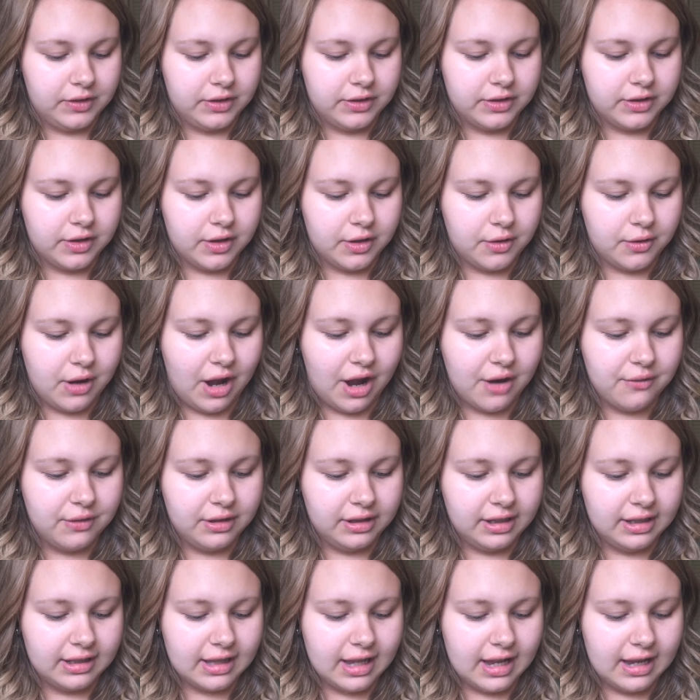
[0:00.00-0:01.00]
So I
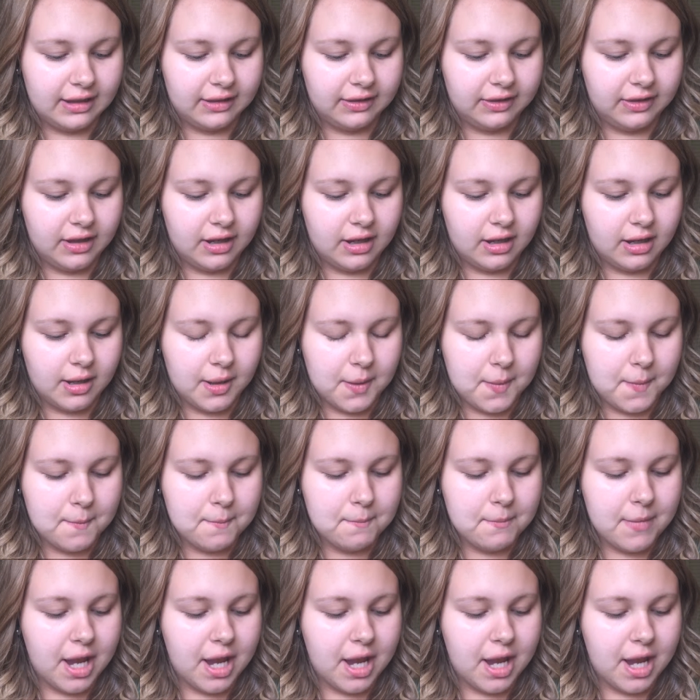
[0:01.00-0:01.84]
really like the